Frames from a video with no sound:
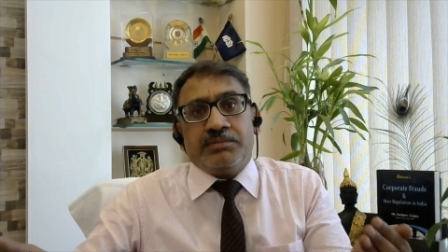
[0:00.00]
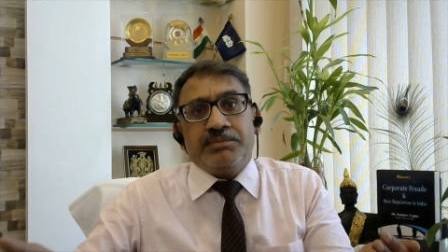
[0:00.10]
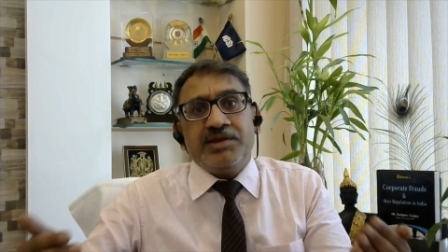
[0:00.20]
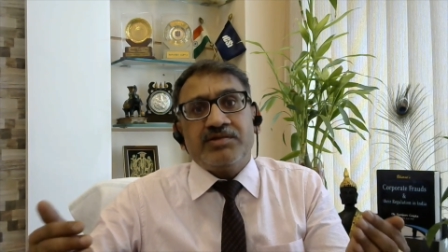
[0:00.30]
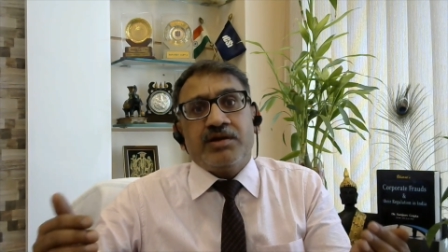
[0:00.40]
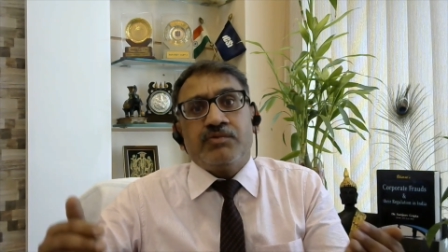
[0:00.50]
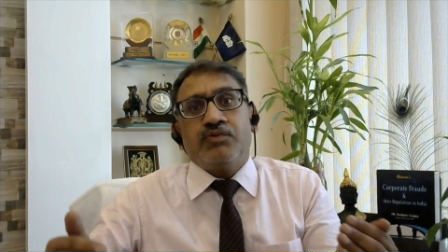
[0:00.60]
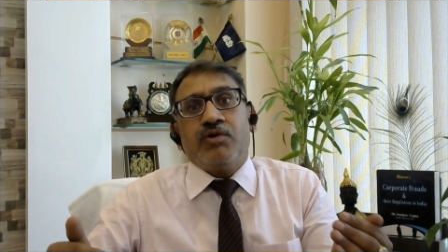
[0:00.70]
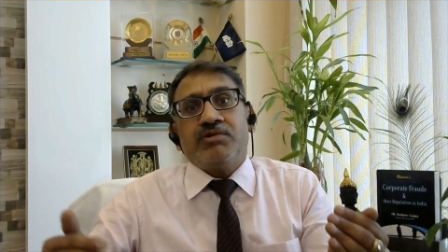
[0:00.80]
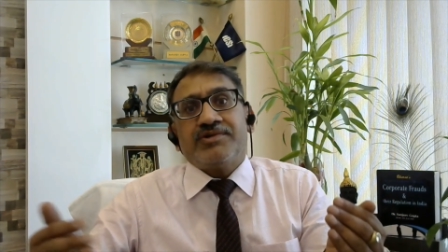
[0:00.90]
means
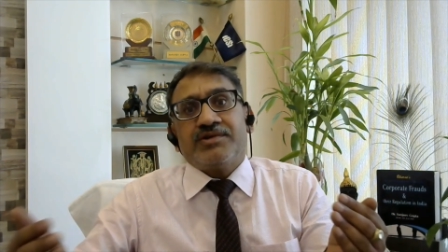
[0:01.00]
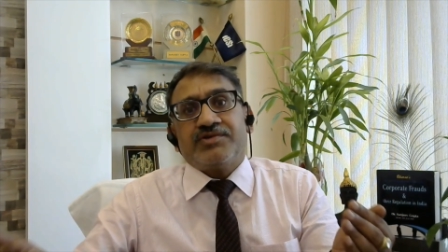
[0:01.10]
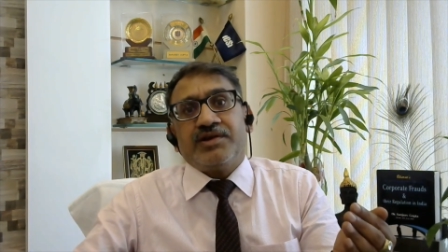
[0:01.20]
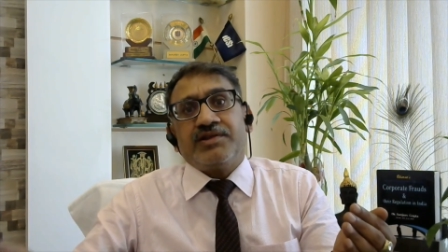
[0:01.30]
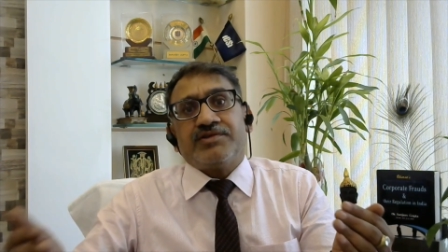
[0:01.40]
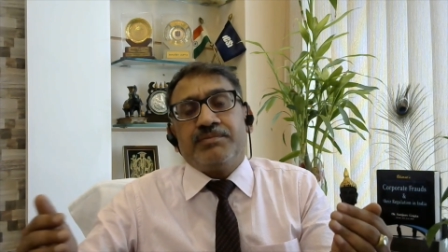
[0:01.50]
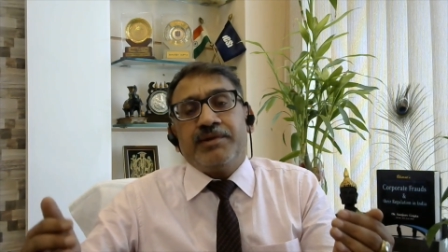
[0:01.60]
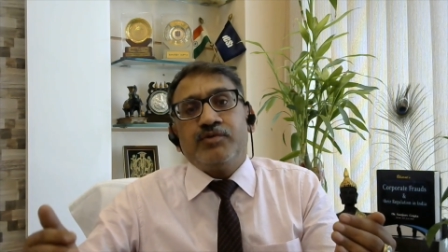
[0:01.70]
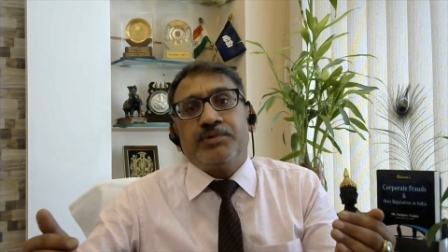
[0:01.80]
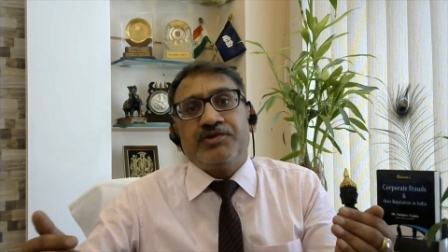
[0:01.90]
false sales,
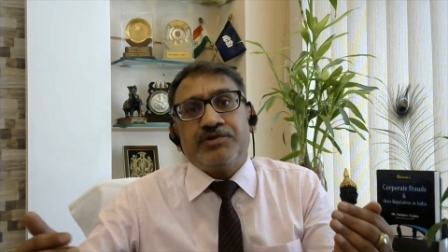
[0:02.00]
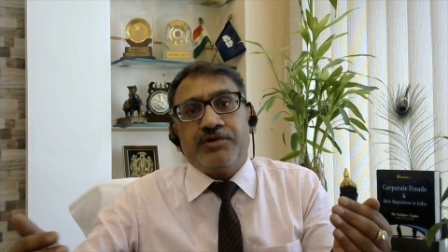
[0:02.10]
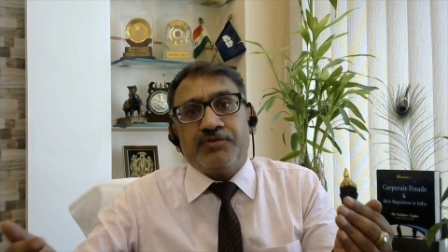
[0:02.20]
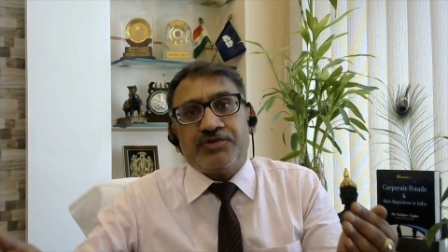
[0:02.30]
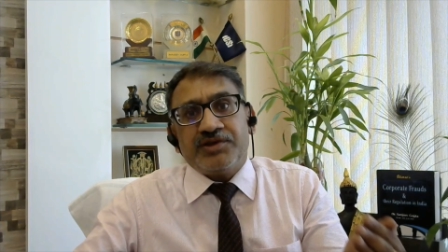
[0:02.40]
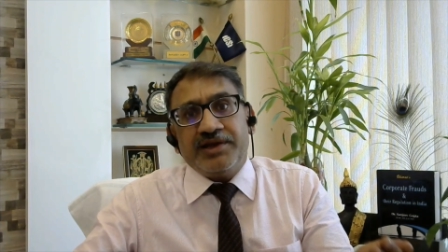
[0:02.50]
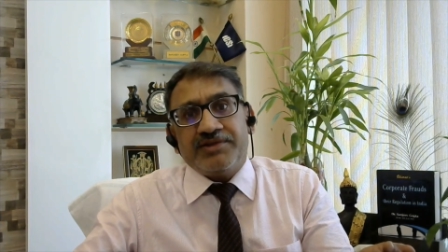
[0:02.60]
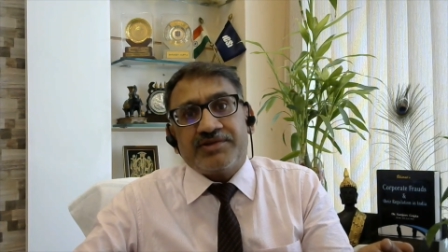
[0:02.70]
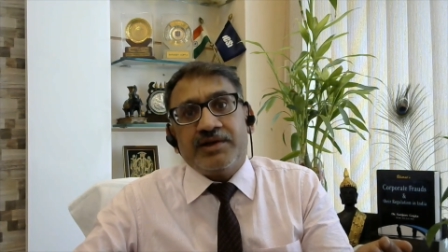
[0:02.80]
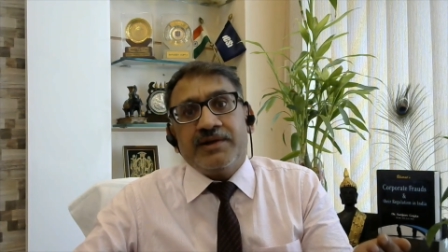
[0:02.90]
manipulation of
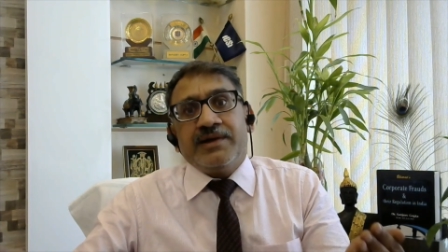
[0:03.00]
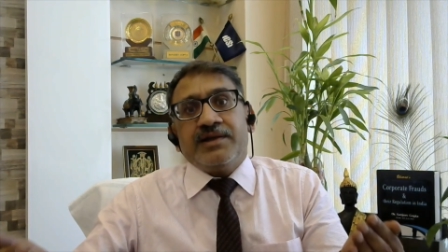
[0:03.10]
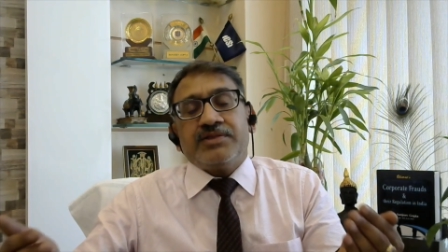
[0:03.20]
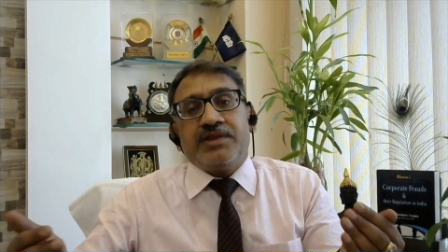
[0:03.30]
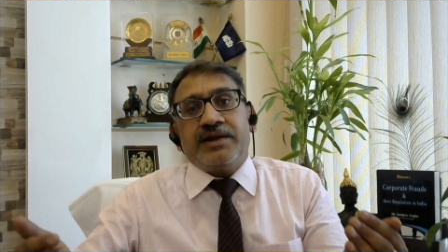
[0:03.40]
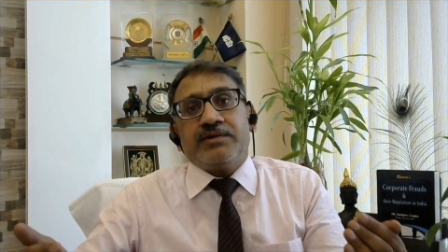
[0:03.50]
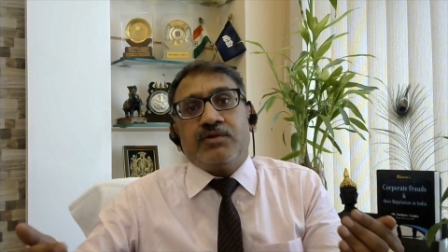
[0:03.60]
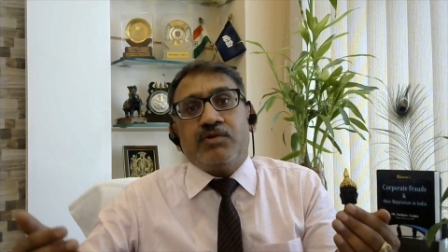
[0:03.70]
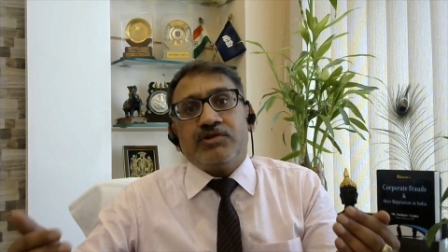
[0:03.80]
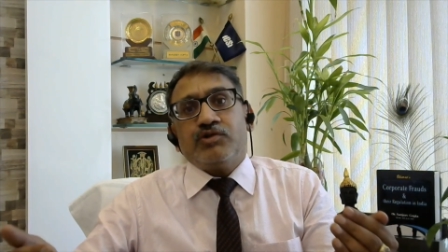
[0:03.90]
sales, that
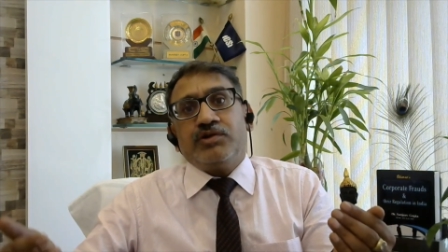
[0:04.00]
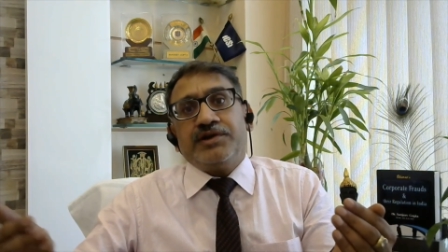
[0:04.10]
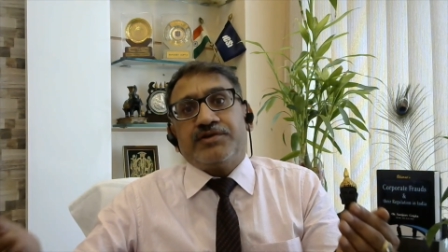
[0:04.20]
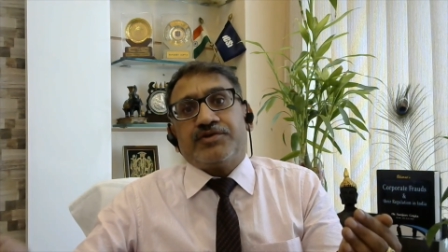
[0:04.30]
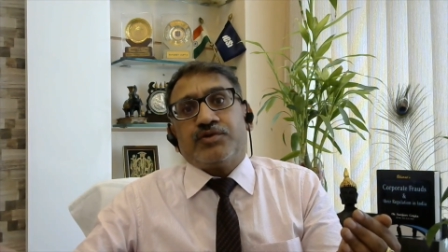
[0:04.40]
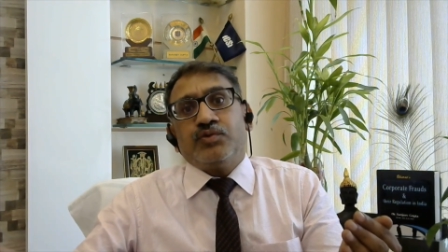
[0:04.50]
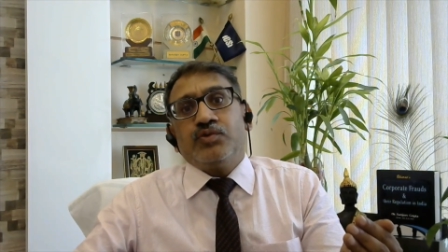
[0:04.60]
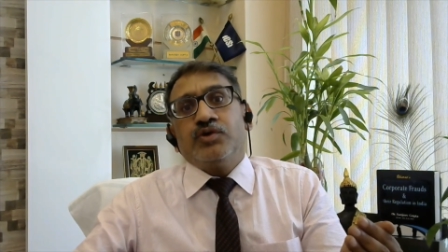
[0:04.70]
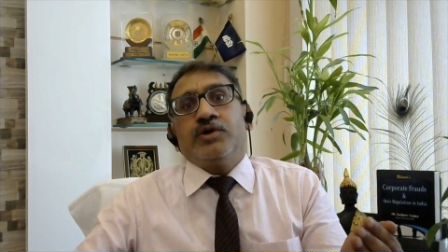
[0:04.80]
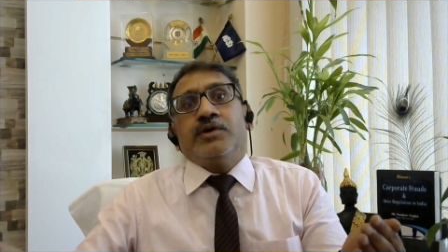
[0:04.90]
also leads
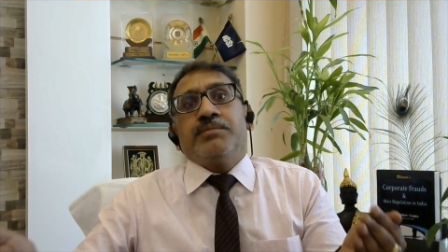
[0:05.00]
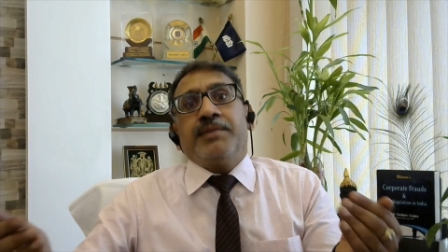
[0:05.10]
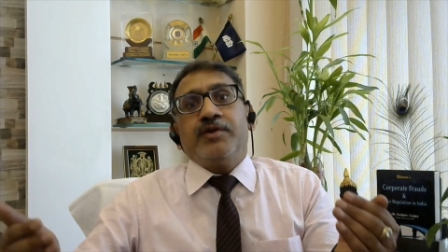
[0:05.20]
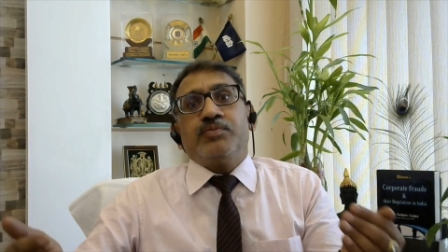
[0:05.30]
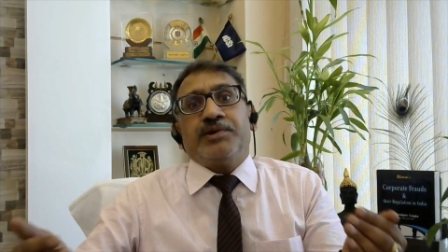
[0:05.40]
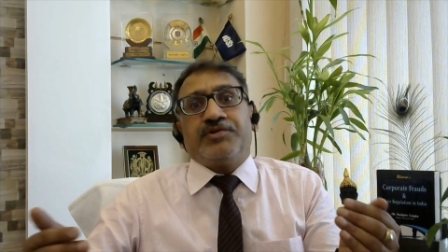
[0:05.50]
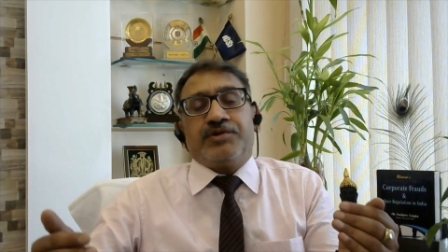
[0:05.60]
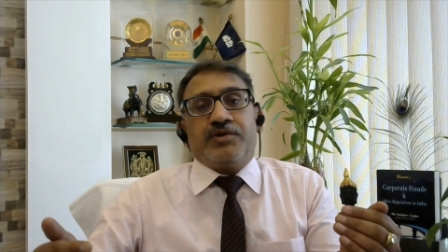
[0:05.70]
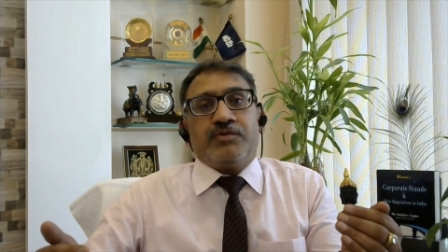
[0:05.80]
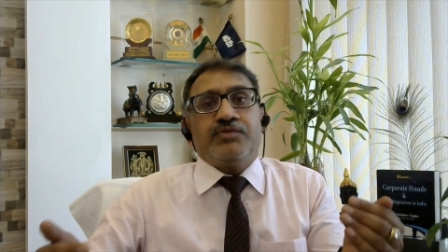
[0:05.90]
to
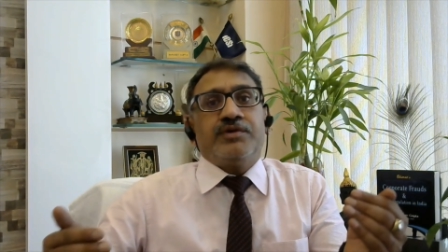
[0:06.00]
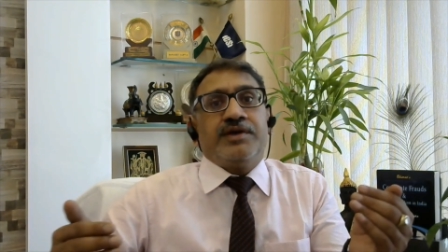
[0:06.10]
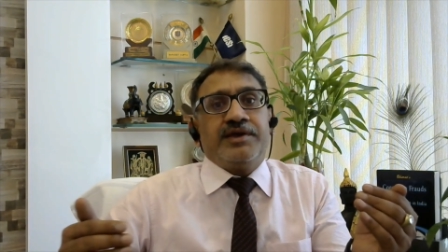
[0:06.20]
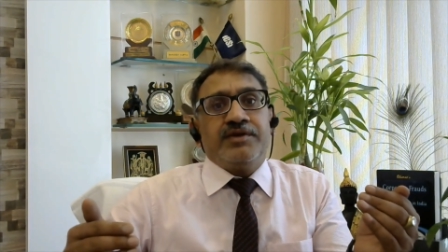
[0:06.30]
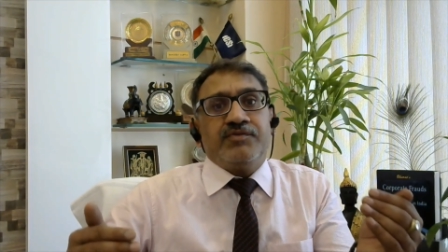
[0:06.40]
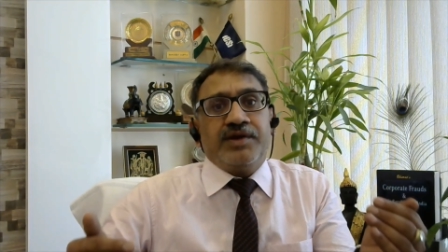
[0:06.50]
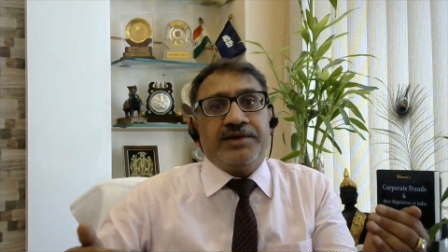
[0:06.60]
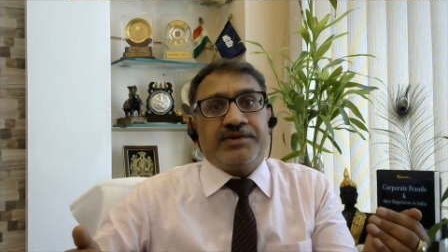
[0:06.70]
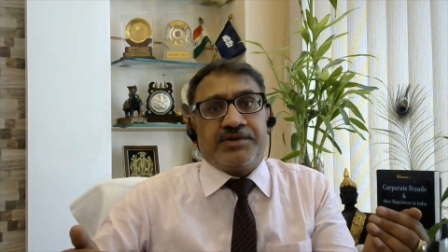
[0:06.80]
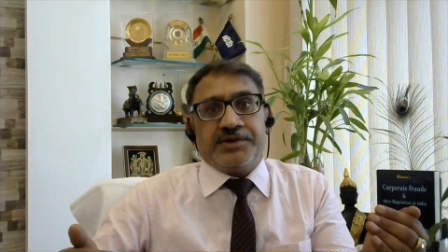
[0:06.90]
manipulation of
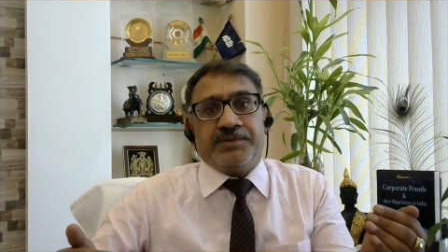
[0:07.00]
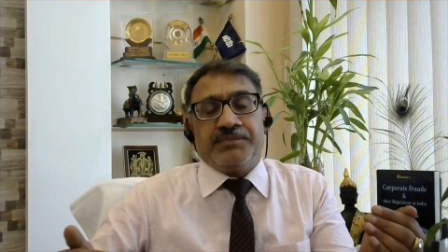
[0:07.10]
inventory.